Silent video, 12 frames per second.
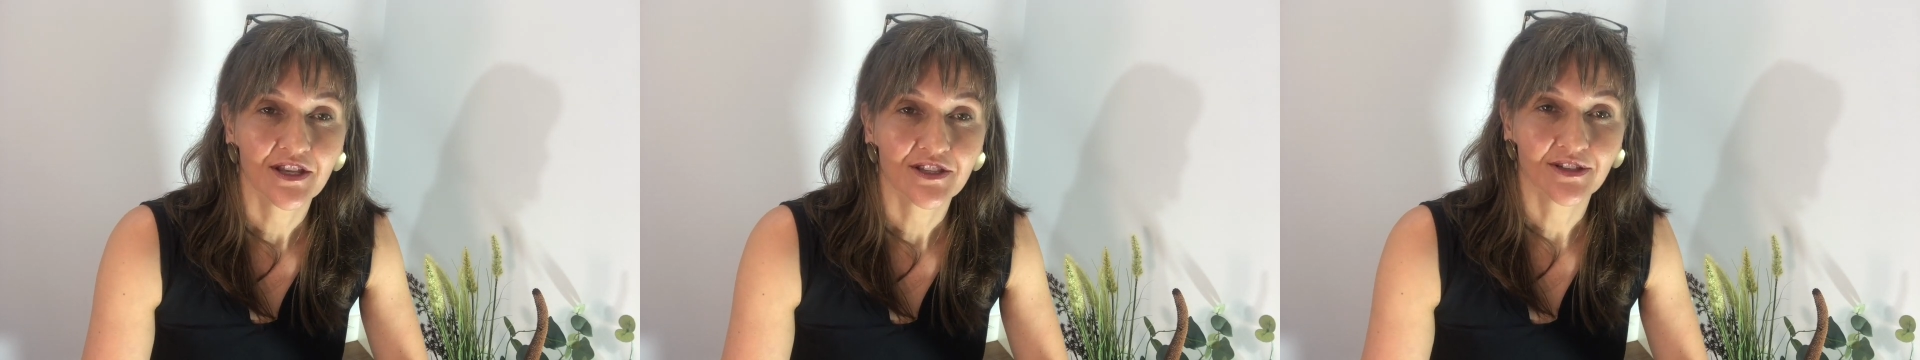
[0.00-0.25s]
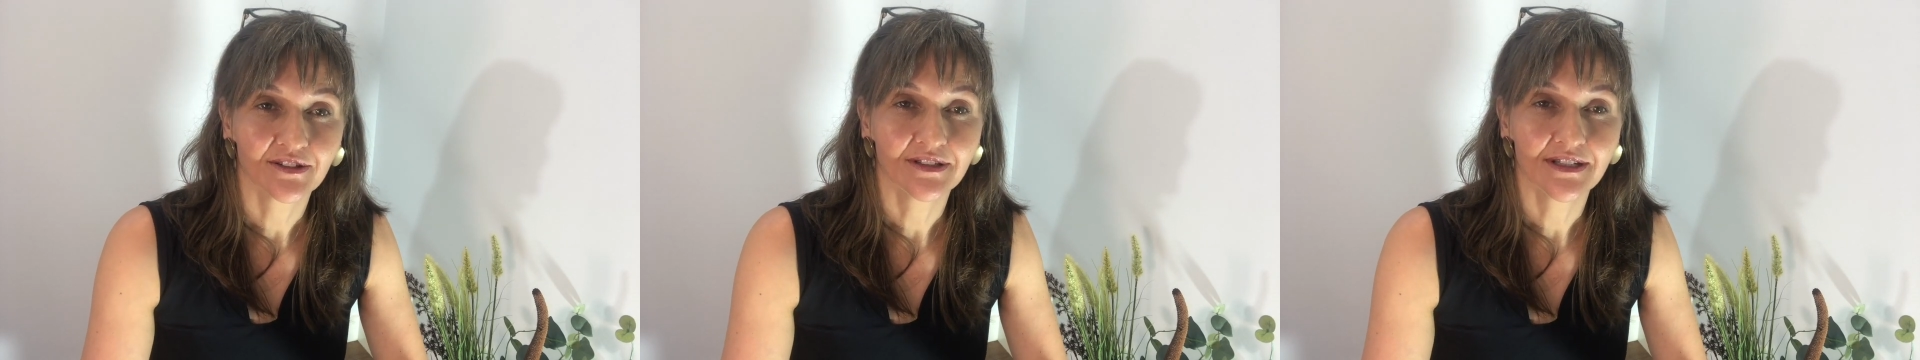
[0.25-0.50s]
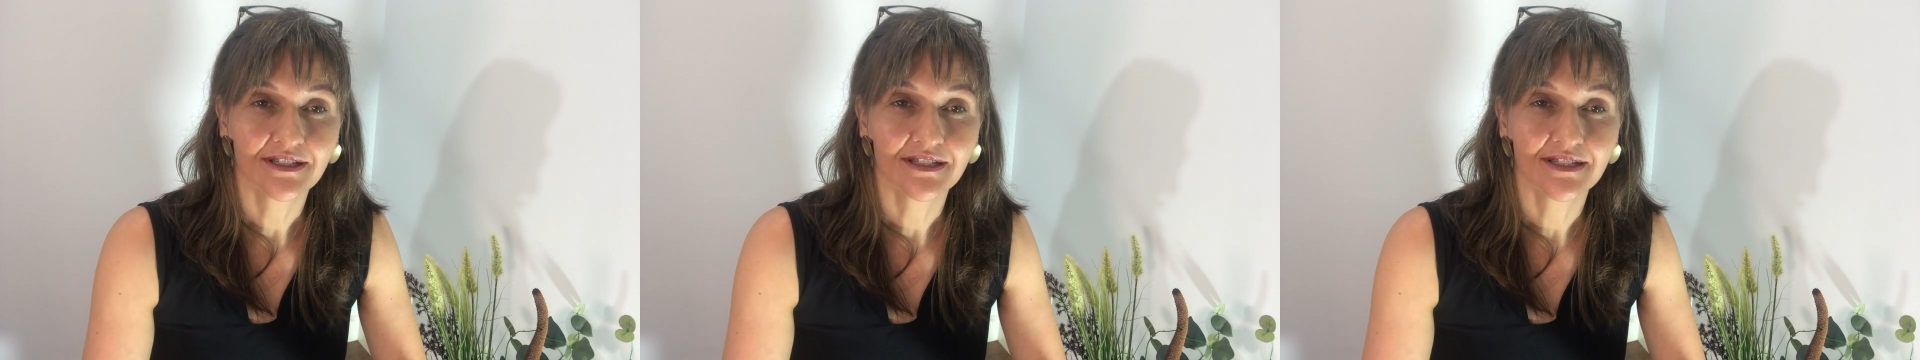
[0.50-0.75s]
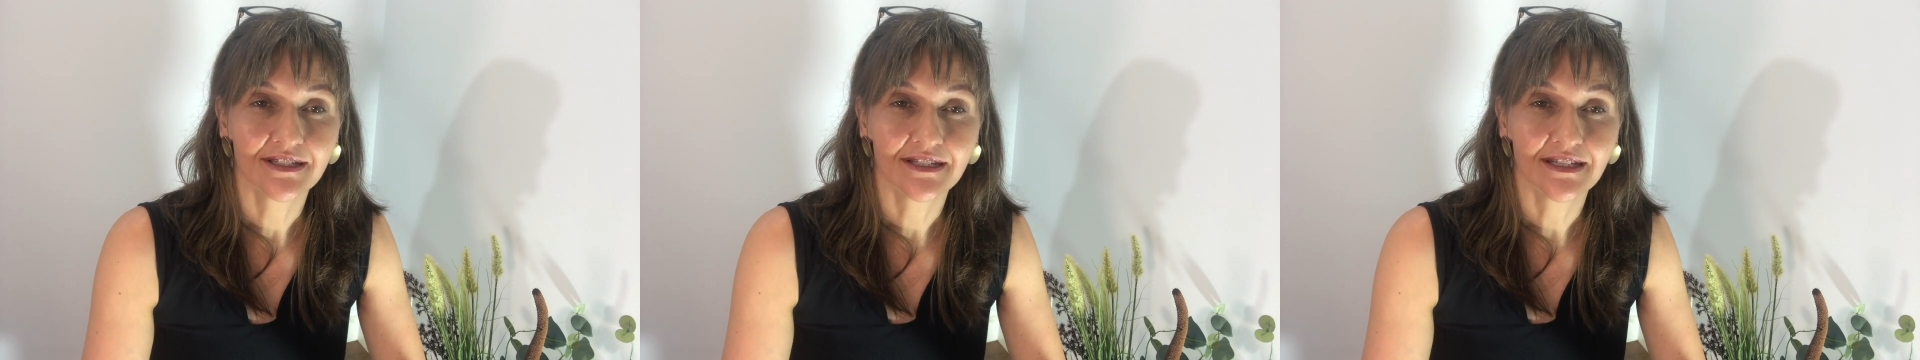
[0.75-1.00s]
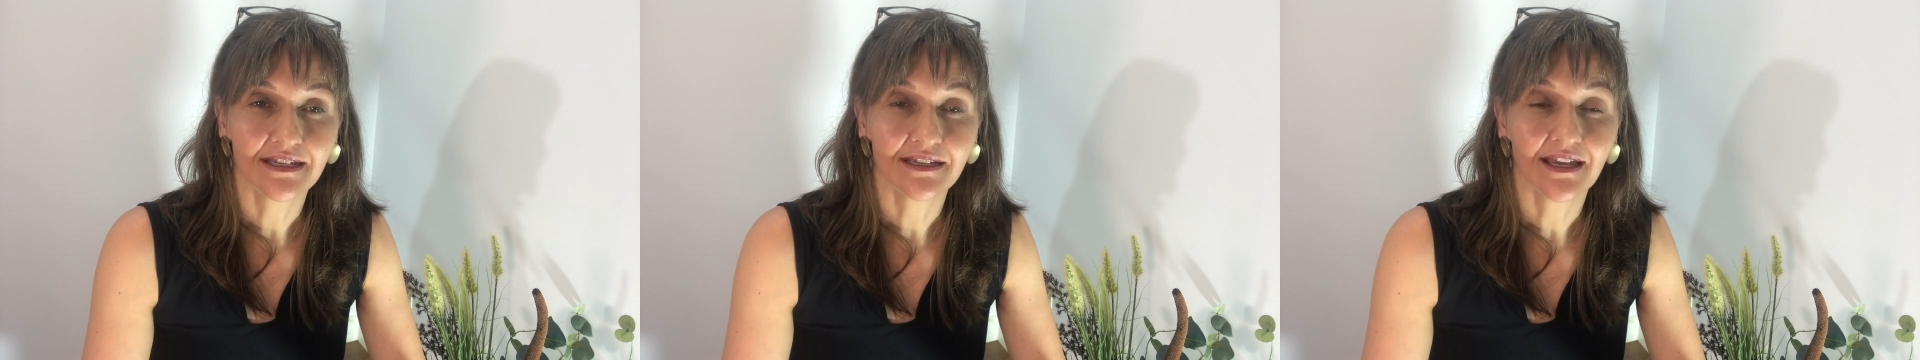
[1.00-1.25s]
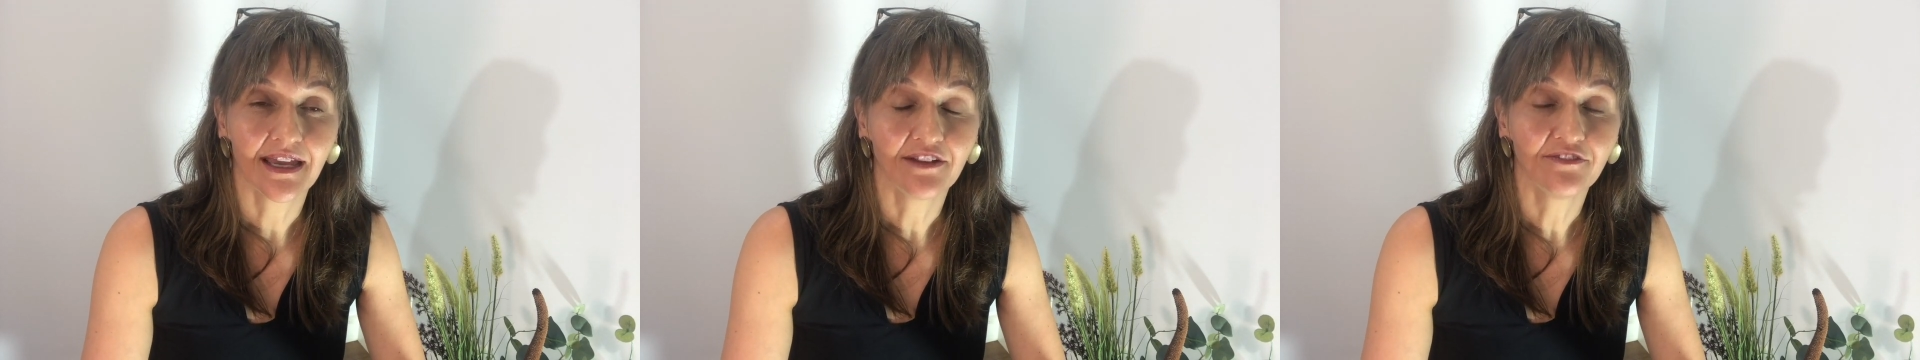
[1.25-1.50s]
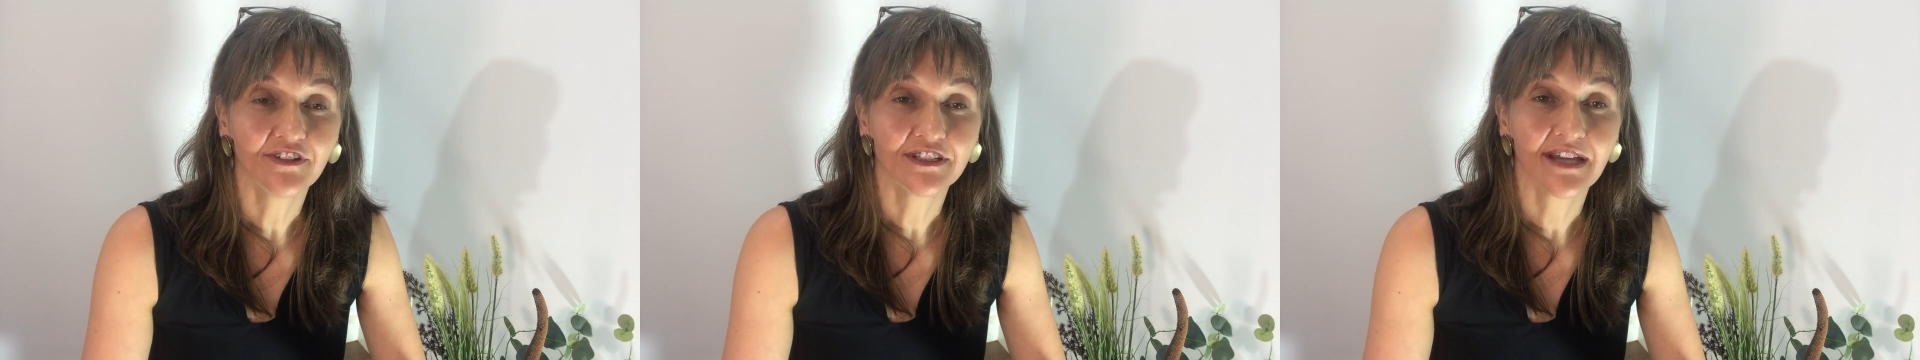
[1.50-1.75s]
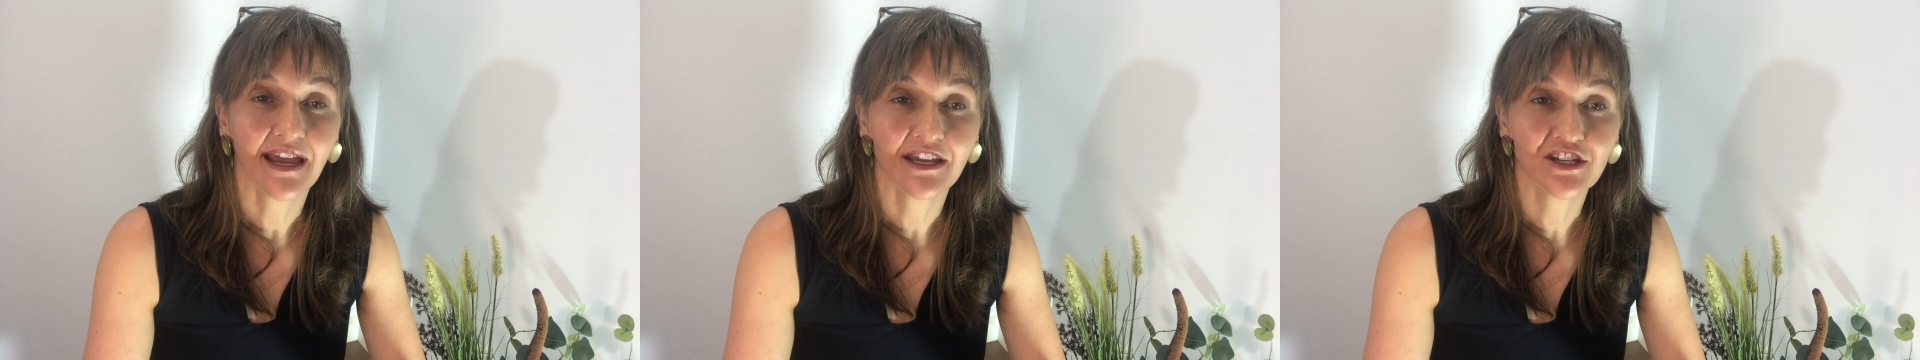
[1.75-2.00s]
So this is the
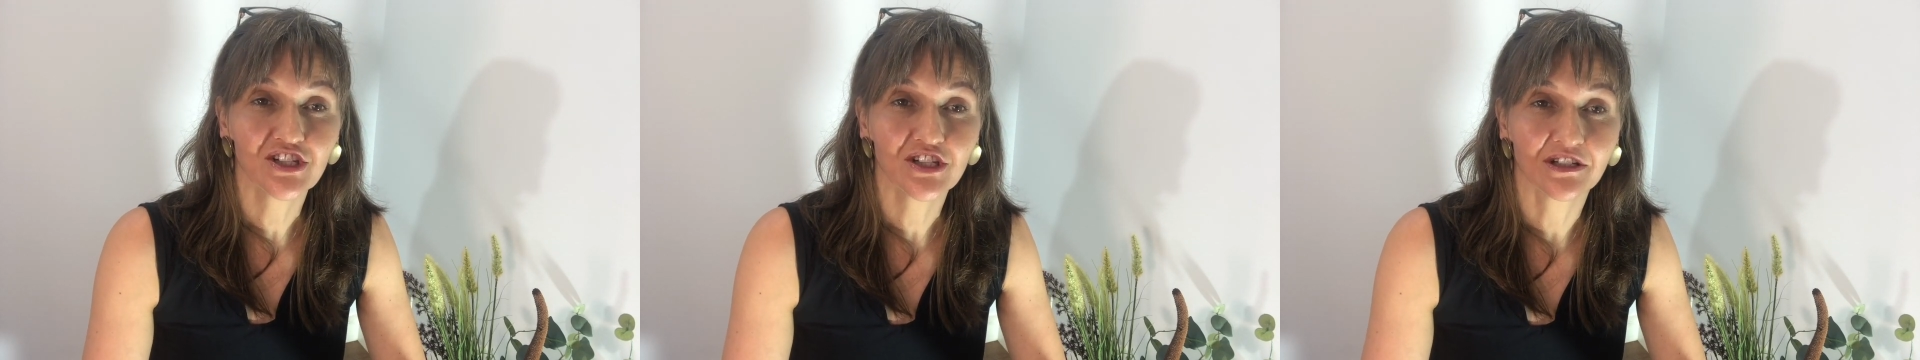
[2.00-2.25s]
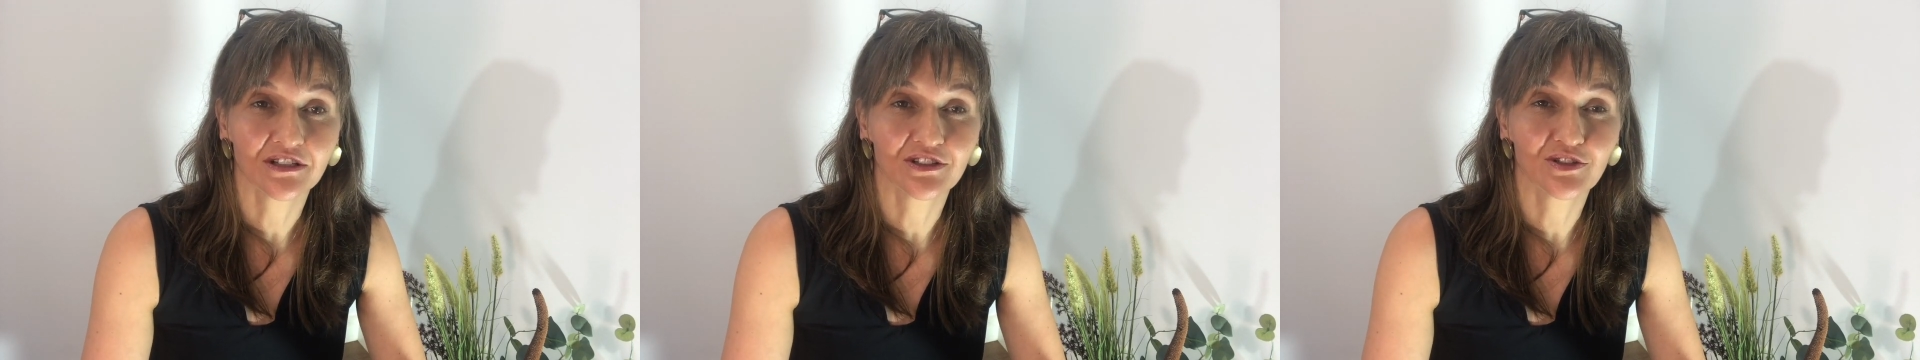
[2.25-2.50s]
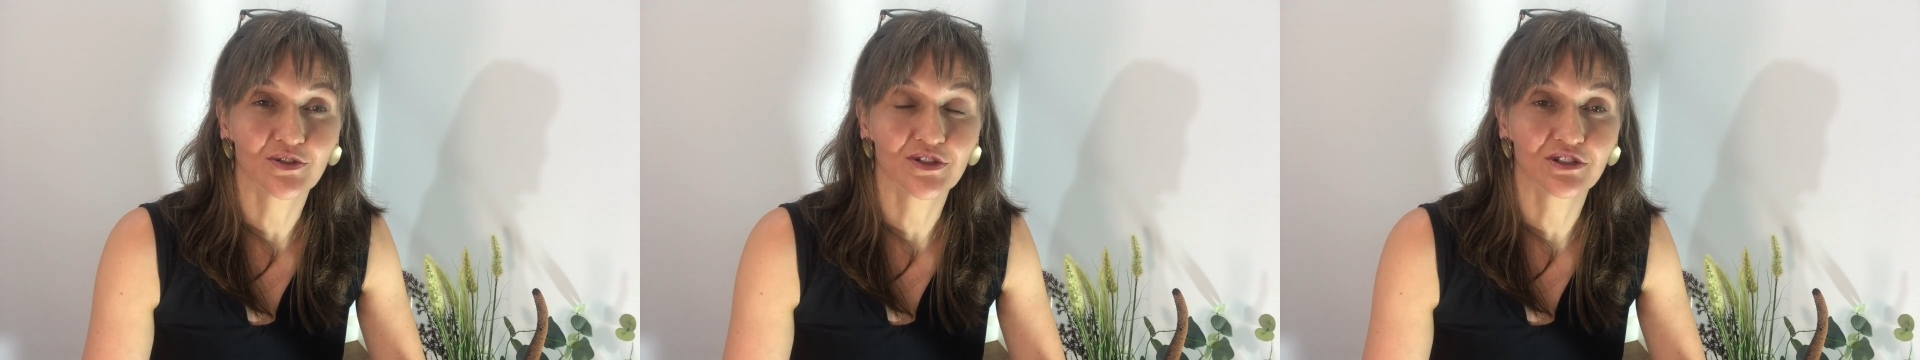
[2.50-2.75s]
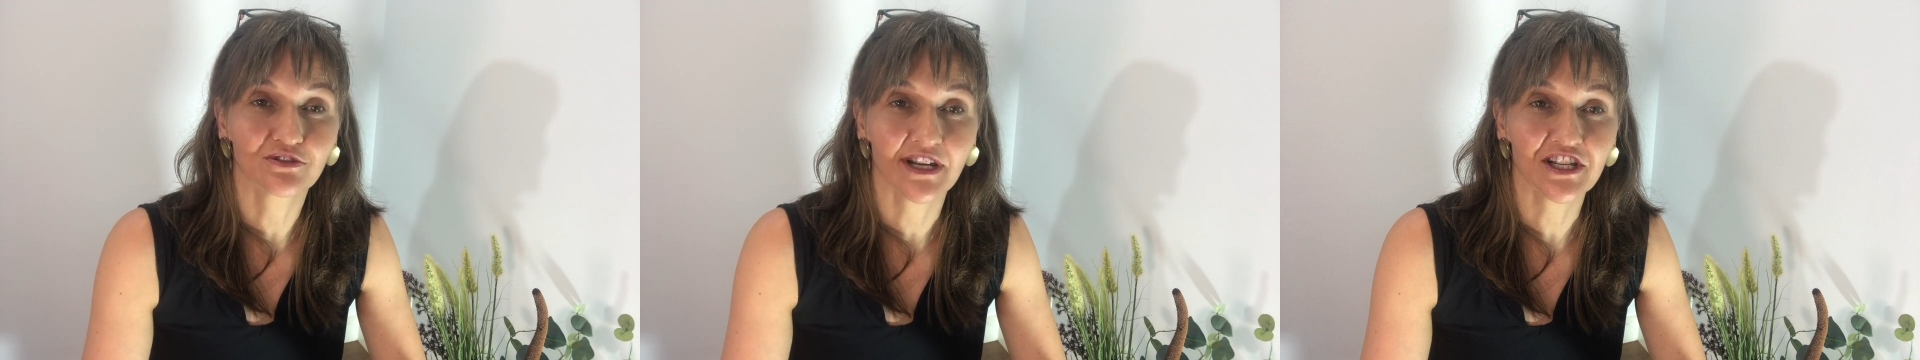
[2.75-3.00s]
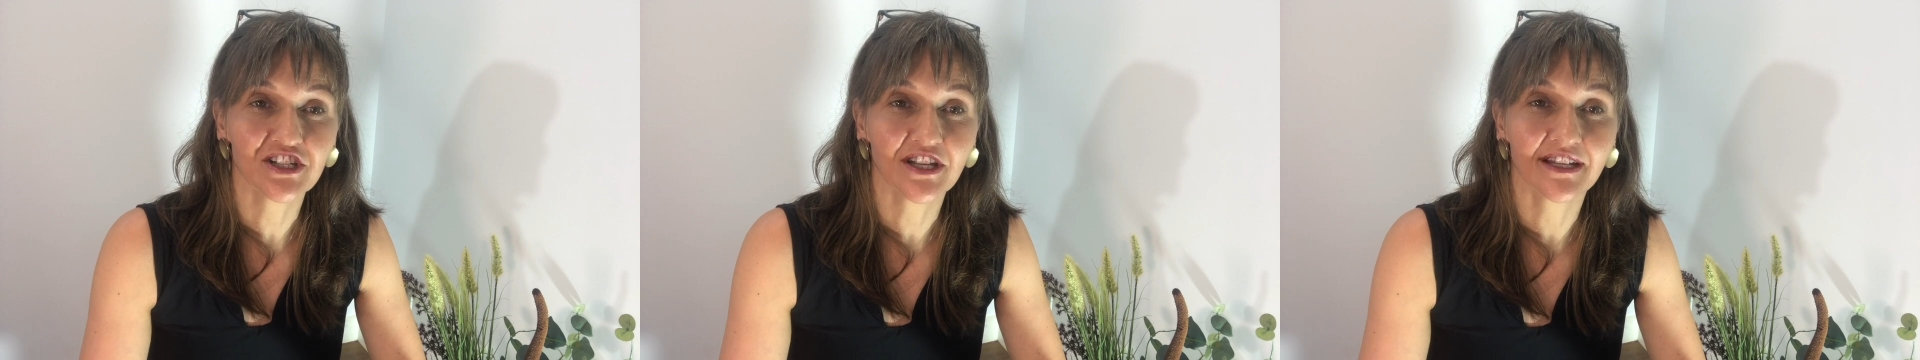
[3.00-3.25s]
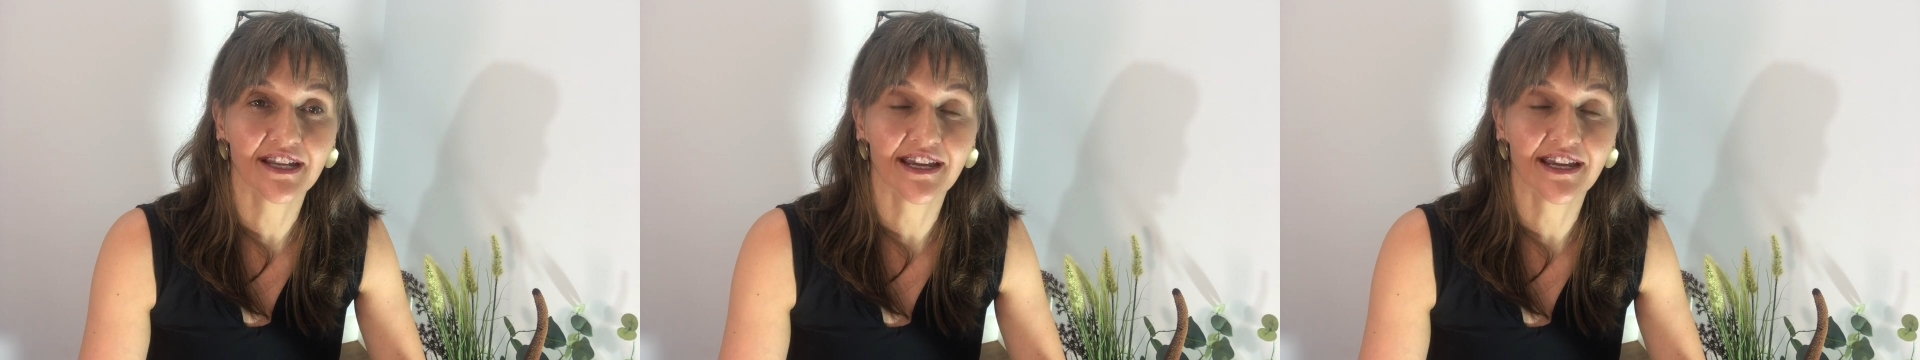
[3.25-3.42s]
invitation to stretch that